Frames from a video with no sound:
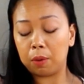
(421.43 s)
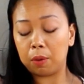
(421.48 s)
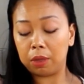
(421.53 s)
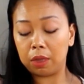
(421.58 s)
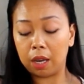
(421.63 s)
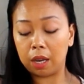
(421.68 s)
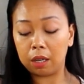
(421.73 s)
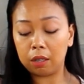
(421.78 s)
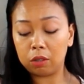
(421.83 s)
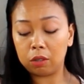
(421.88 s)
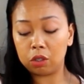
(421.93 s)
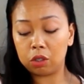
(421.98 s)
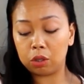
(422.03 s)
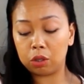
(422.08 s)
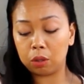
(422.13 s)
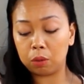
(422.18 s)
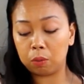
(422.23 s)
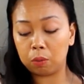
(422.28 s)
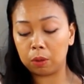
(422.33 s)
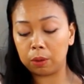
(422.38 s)
and then because you
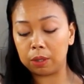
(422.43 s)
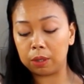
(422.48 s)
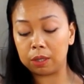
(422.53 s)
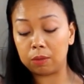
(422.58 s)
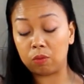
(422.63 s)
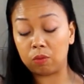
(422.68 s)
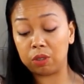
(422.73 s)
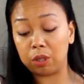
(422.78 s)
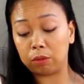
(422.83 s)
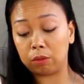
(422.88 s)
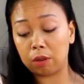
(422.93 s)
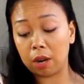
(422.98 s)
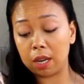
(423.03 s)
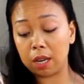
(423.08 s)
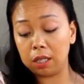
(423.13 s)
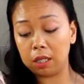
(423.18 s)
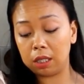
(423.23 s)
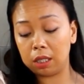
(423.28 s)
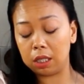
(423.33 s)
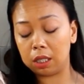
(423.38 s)
don't want the
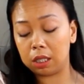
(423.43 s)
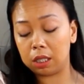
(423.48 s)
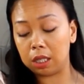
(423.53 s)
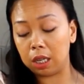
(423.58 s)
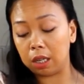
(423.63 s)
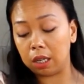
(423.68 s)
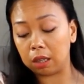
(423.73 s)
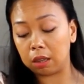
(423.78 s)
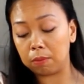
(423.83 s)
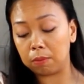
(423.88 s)
rice to stick at the